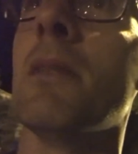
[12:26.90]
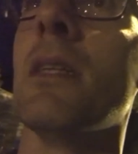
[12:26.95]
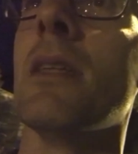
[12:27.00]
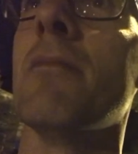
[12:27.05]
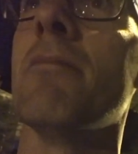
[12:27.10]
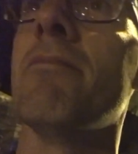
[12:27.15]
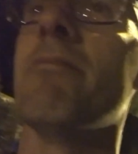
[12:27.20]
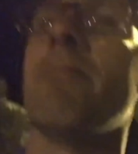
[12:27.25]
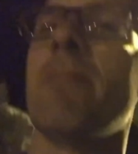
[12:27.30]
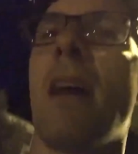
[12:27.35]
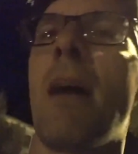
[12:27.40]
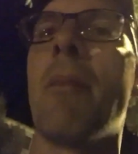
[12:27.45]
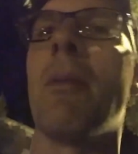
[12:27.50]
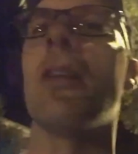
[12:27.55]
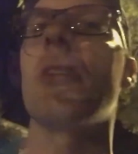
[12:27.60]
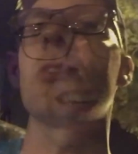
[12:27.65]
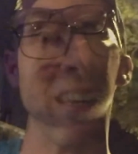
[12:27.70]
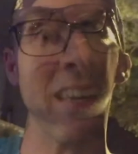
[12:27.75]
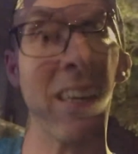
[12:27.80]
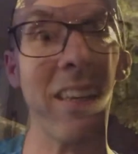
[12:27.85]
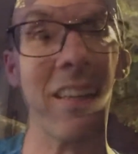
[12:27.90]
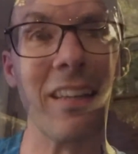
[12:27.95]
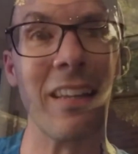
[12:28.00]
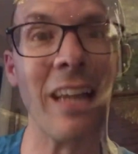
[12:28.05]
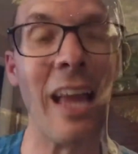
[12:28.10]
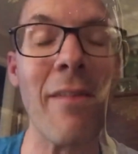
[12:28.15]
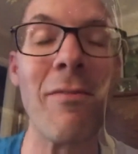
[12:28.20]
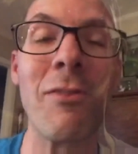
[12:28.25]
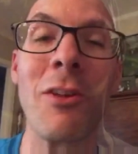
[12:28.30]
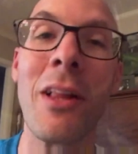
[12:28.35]
but not much. Again,
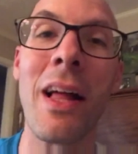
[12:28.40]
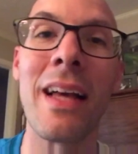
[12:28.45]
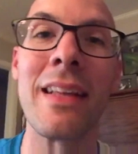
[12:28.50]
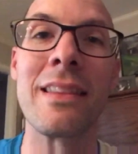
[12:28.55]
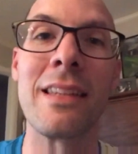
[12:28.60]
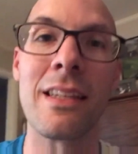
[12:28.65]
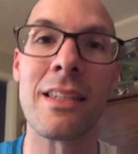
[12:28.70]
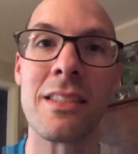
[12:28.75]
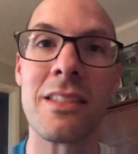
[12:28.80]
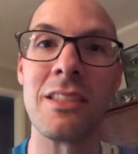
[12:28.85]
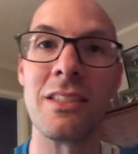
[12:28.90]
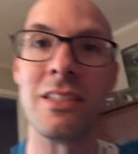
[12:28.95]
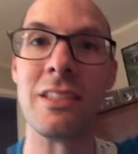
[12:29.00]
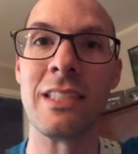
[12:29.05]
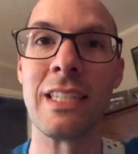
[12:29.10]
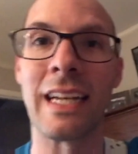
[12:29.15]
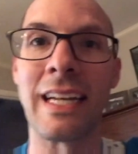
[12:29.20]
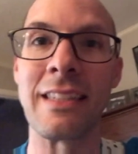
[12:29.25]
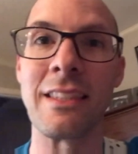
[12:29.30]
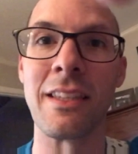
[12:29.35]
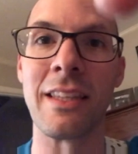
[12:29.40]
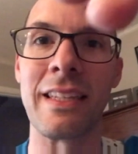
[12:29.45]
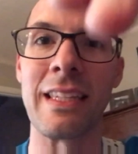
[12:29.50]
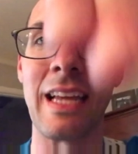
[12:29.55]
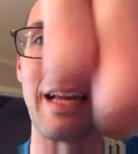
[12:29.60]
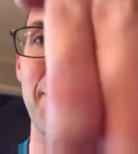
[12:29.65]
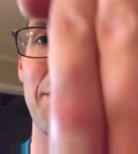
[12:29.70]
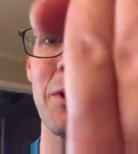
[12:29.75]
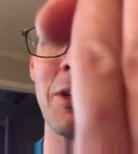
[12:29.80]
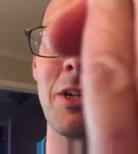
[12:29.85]
if you like this, check out the link
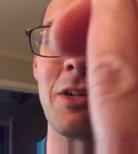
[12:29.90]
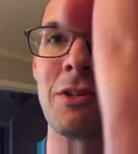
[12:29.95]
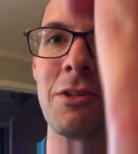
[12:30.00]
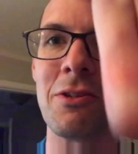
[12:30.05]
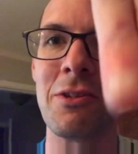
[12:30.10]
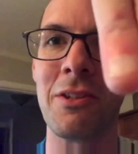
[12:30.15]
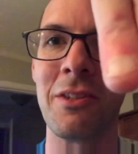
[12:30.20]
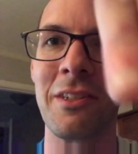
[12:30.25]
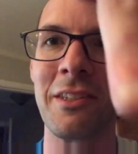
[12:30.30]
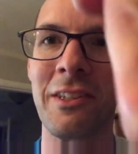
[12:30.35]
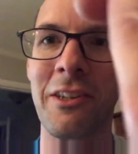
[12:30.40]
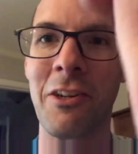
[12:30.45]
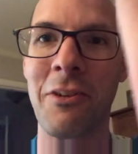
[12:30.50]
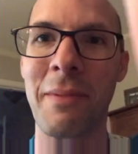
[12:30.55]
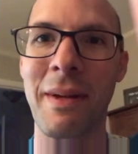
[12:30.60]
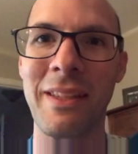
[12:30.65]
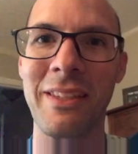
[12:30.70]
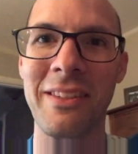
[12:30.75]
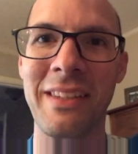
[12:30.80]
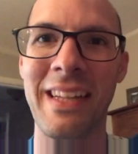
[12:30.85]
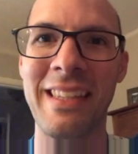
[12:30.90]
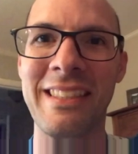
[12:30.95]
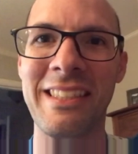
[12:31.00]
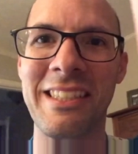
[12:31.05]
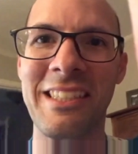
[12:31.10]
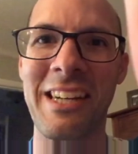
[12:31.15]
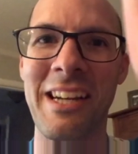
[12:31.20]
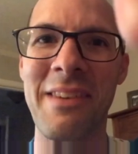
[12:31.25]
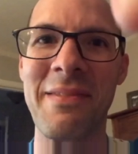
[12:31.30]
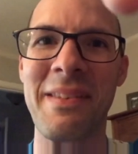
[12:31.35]
down below. Go to my little Etsy
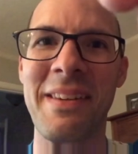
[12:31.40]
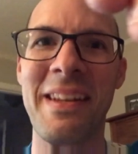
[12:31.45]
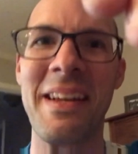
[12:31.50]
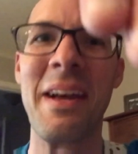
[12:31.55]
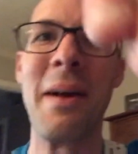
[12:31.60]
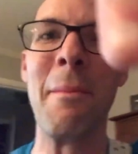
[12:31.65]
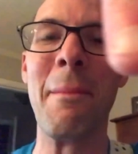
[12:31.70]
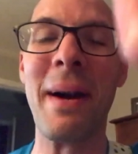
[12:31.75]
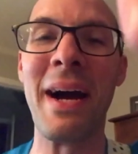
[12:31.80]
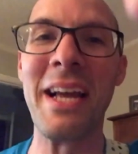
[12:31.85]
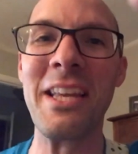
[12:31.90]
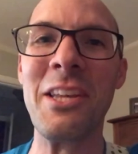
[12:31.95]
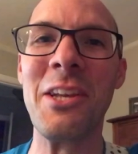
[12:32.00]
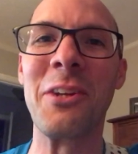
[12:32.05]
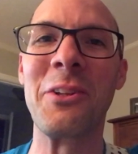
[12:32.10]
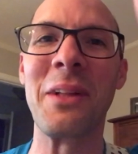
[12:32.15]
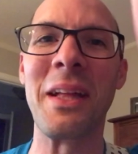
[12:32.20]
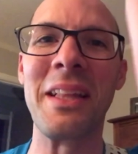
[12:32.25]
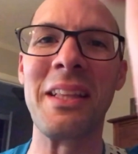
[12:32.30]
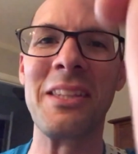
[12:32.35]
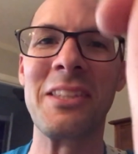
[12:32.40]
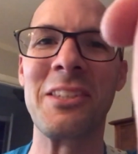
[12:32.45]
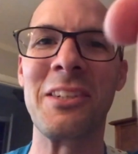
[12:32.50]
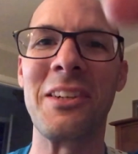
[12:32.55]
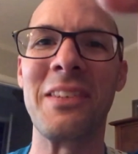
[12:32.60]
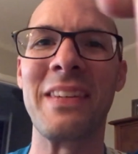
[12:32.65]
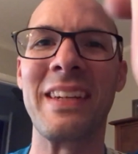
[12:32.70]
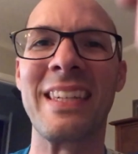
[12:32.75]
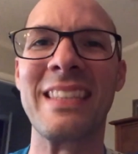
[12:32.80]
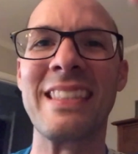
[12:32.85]
shop. Buy a ukulele
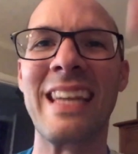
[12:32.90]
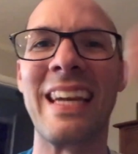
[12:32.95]
shirt, because